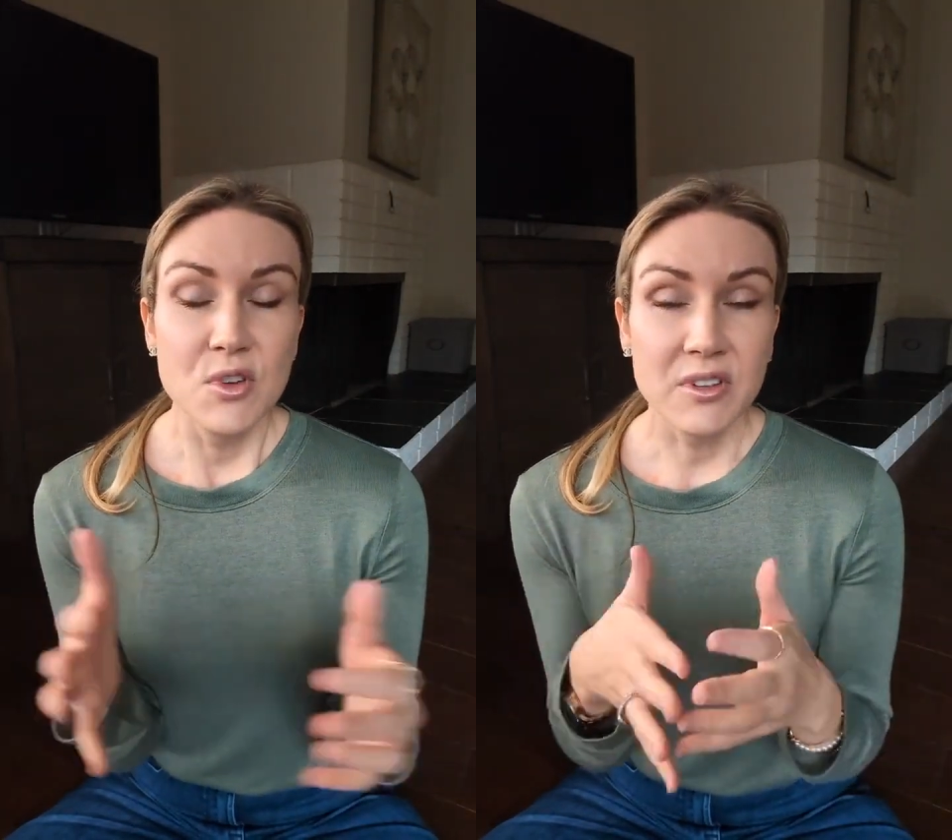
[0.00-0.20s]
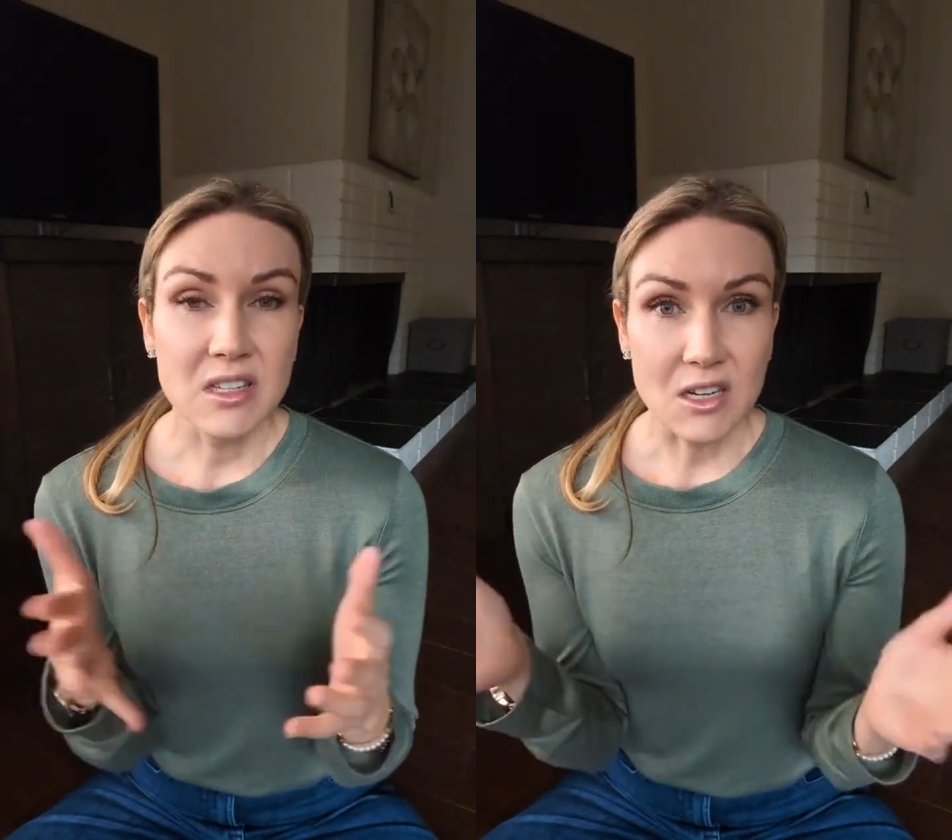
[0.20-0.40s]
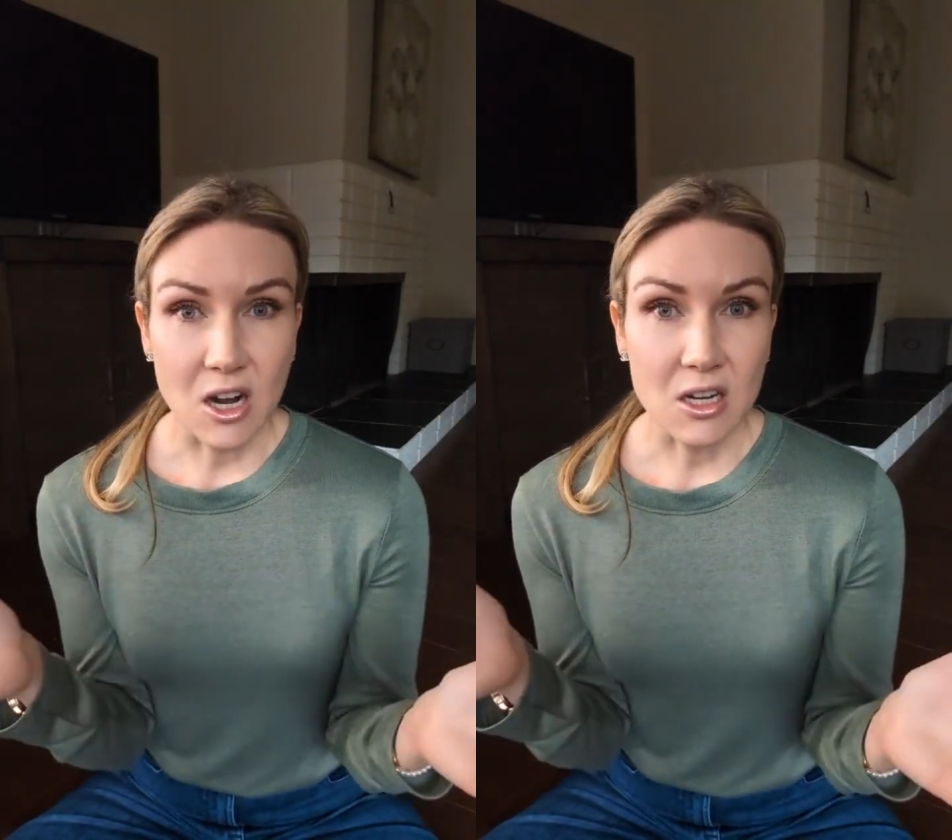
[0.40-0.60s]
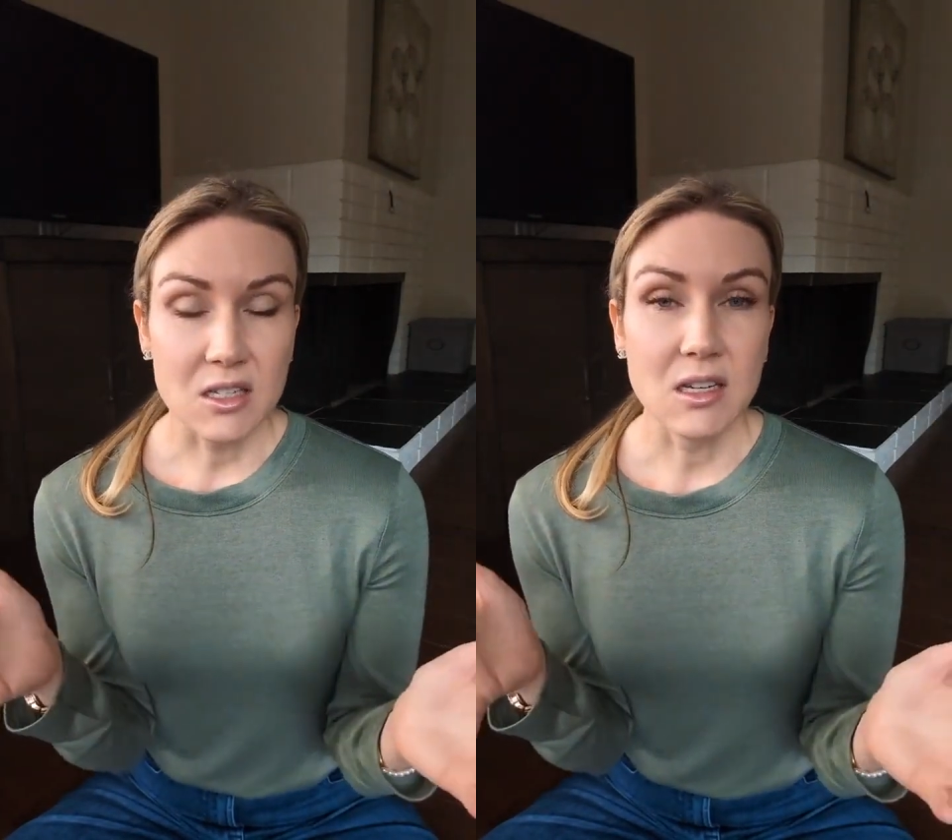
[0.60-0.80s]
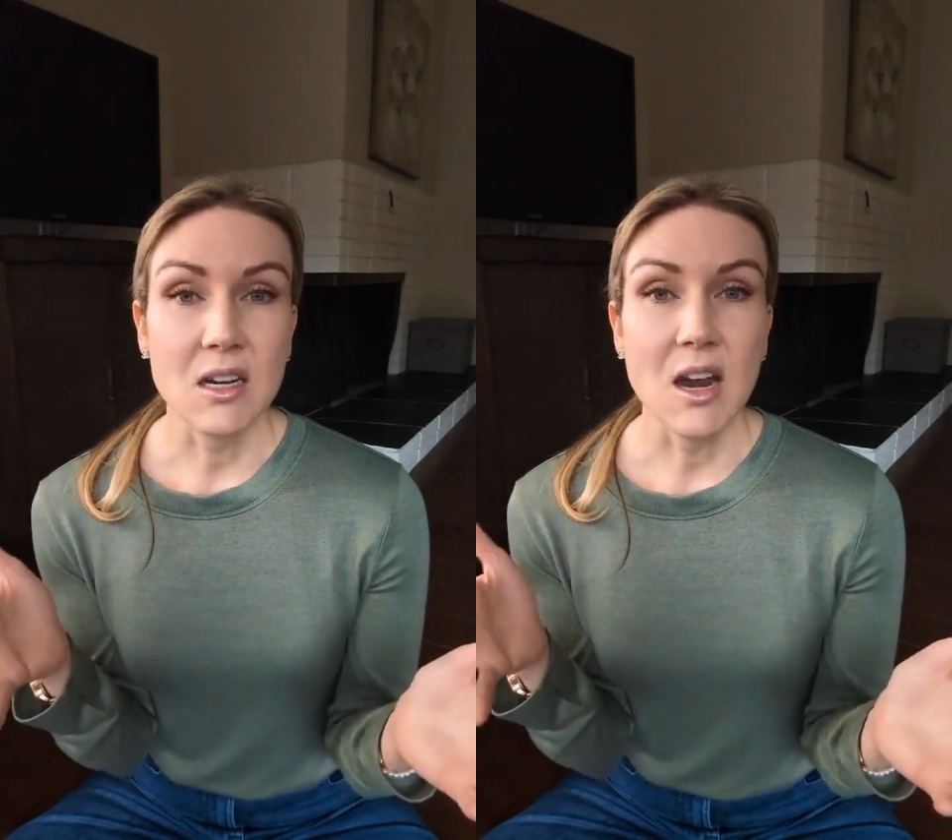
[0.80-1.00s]
movie
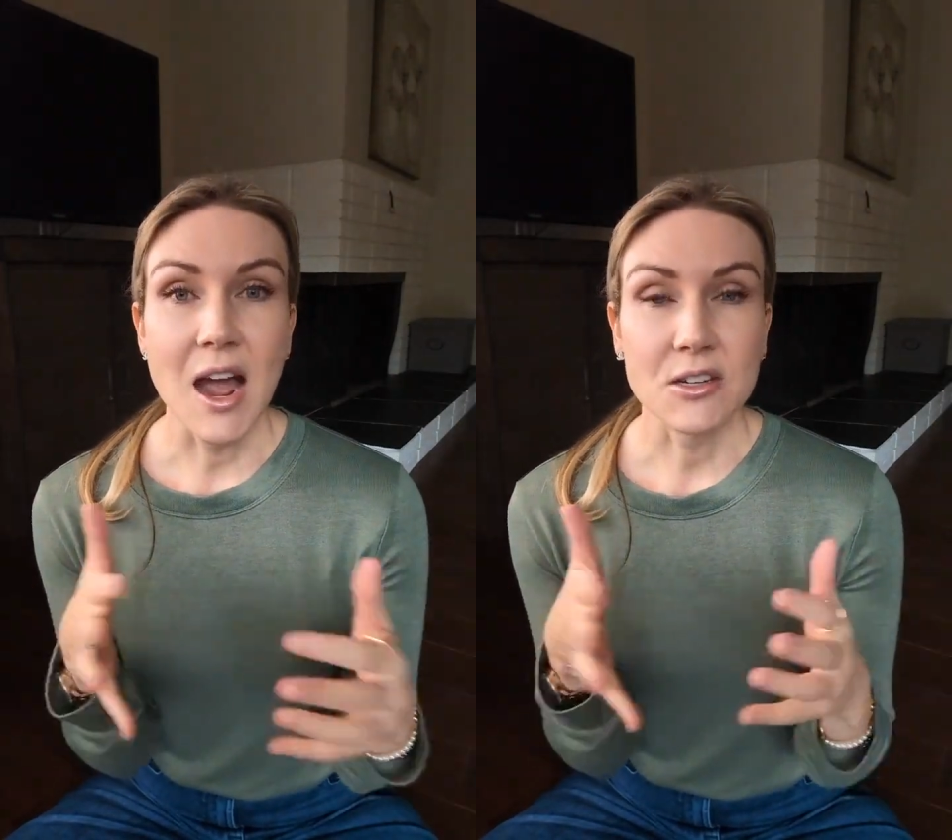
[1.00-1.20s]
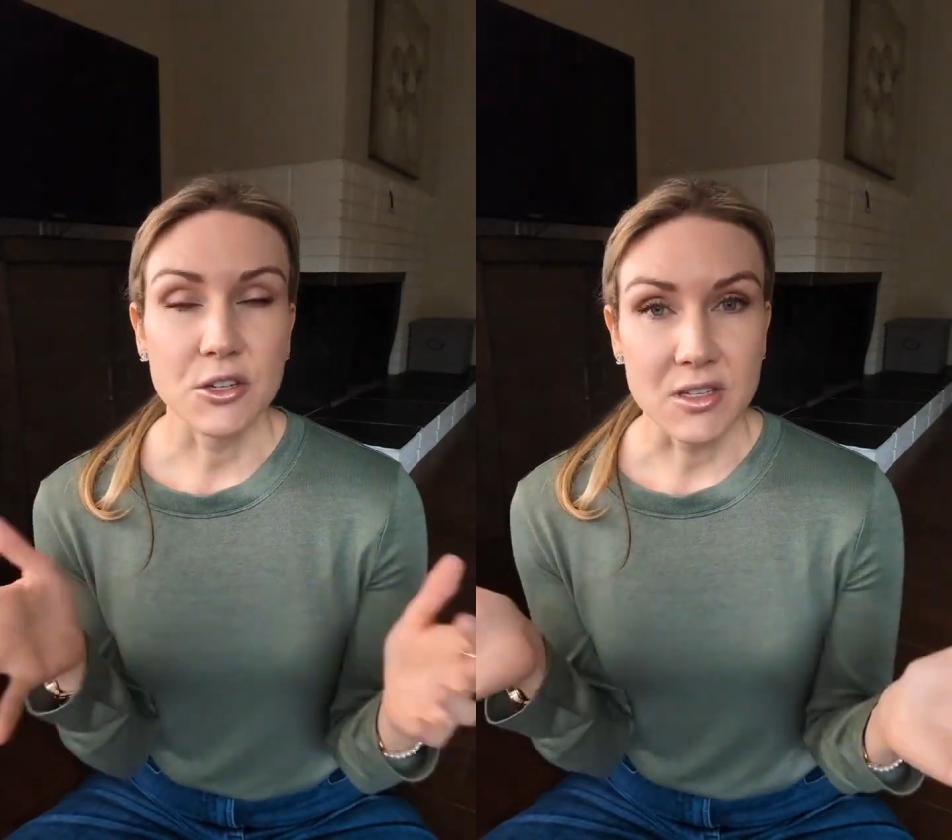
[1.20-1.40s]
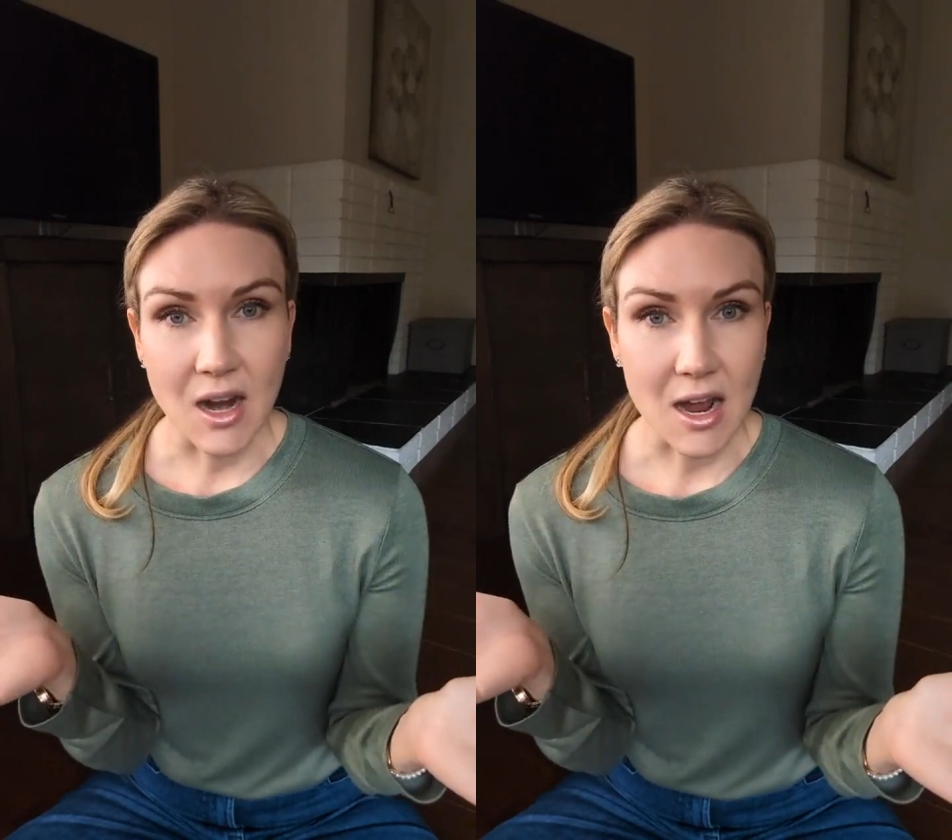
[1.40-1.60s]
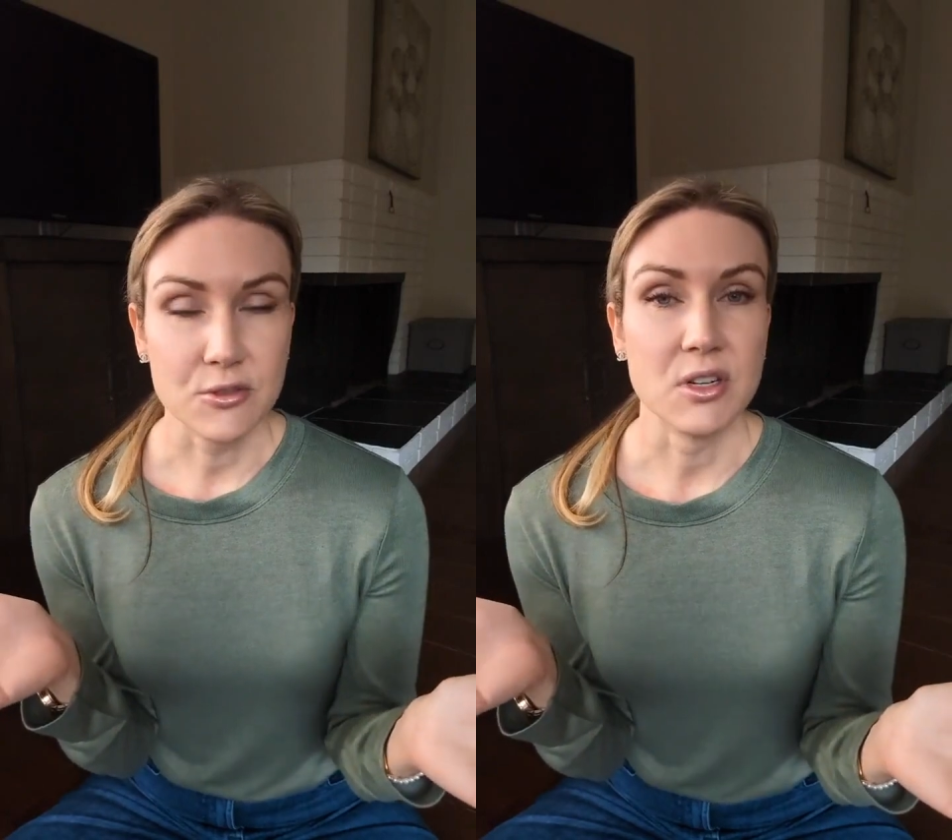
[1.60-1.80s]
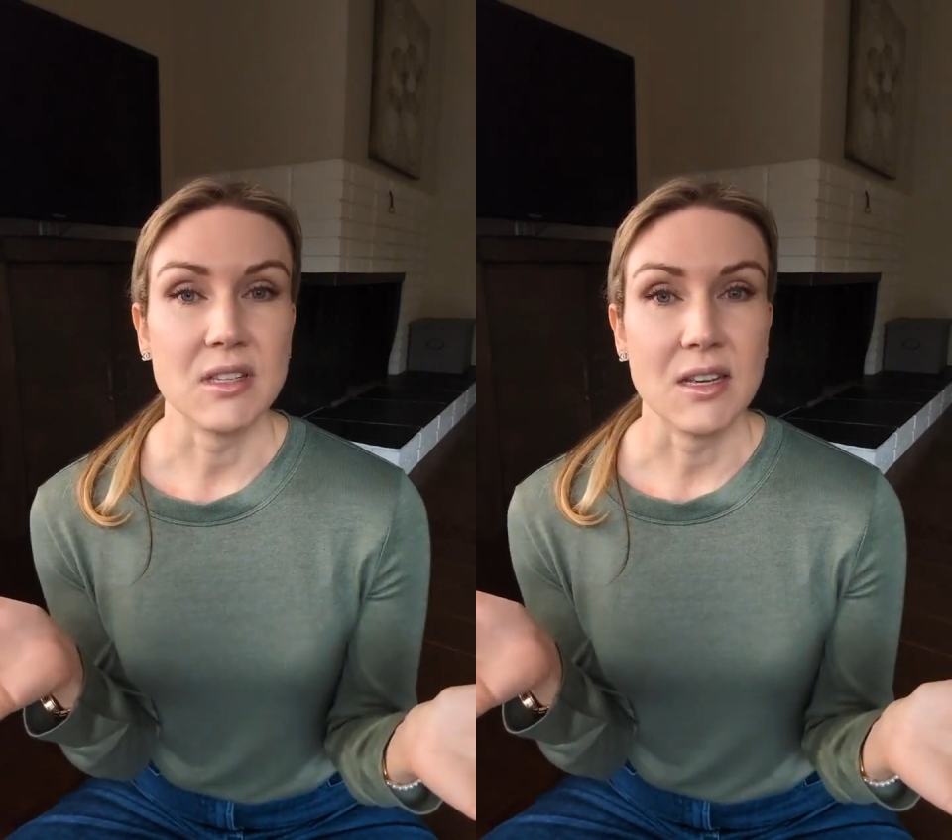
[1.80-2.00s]
stars and actors and
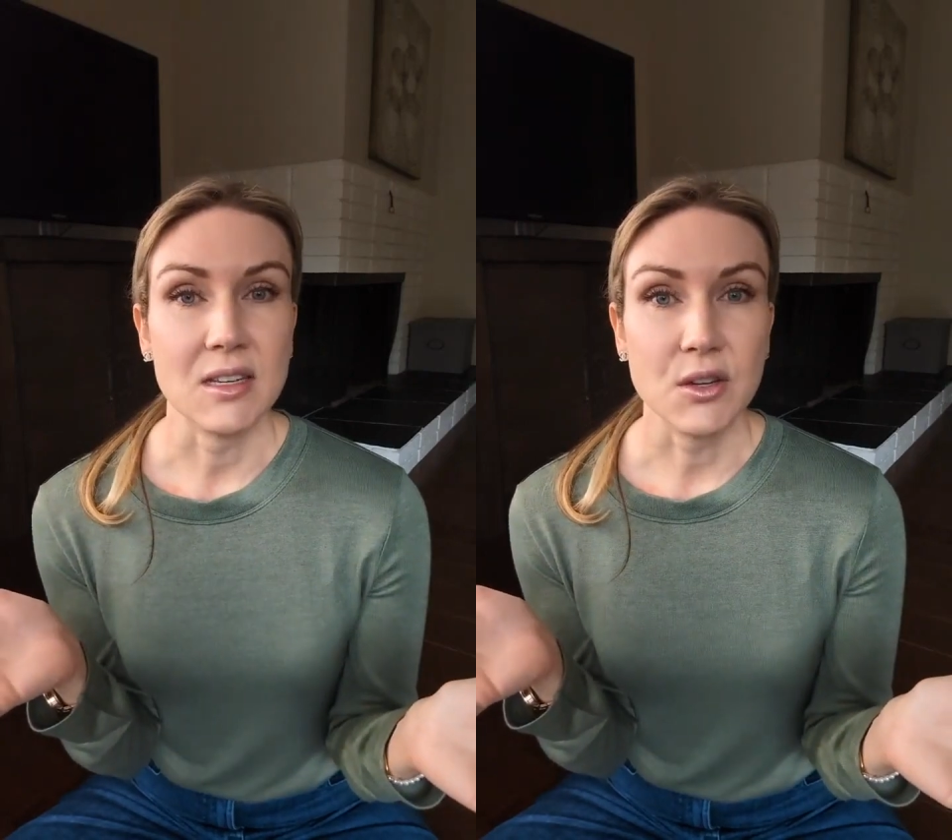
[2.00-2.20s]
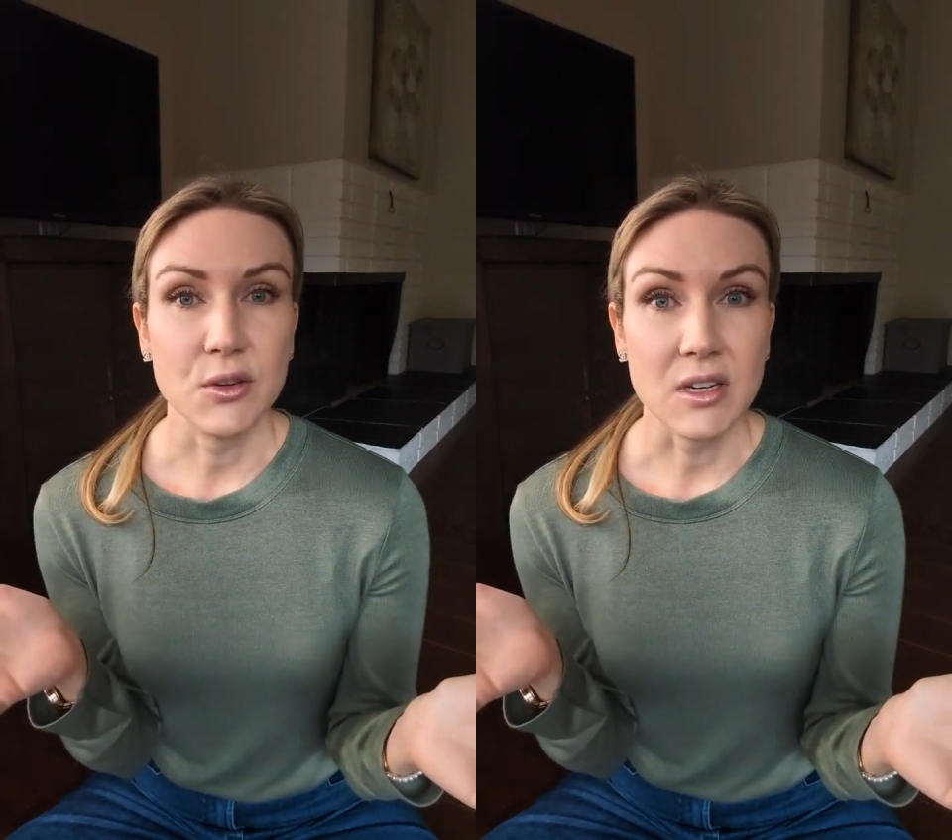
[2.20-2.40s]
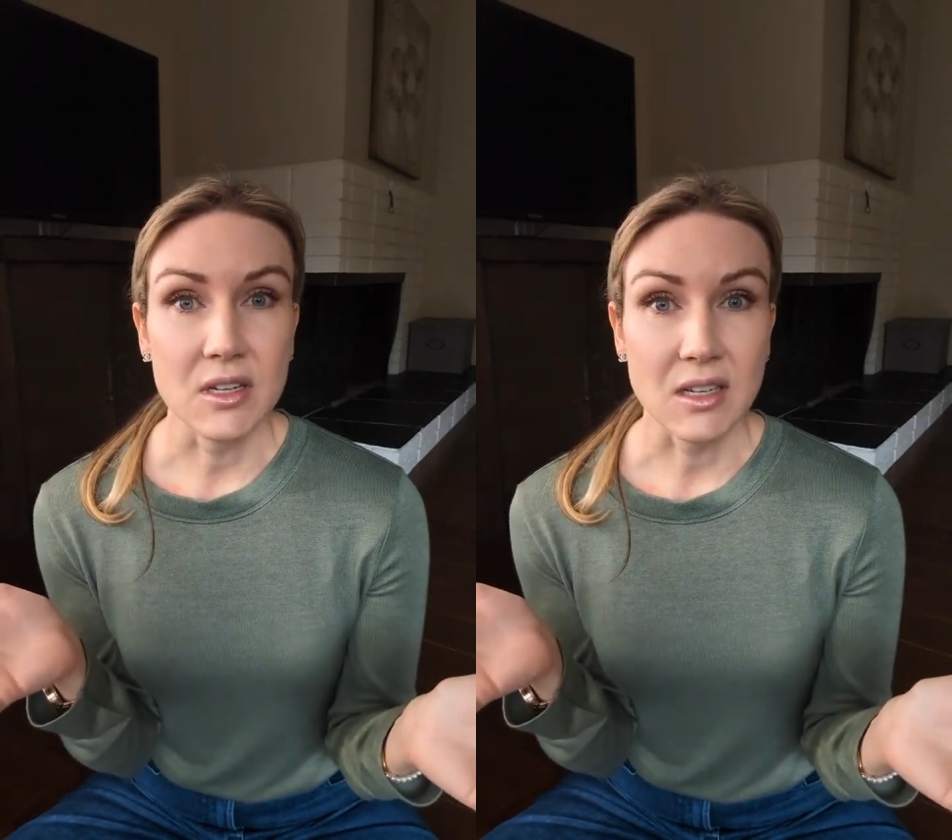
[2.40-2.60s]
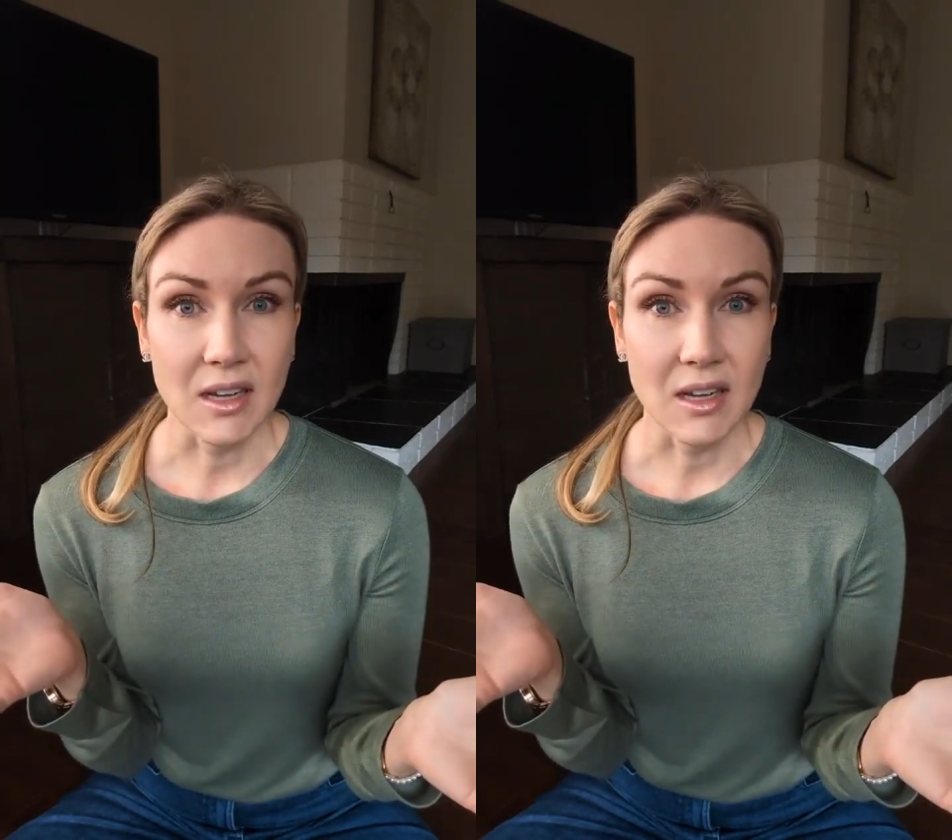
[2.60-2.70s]
actresses who need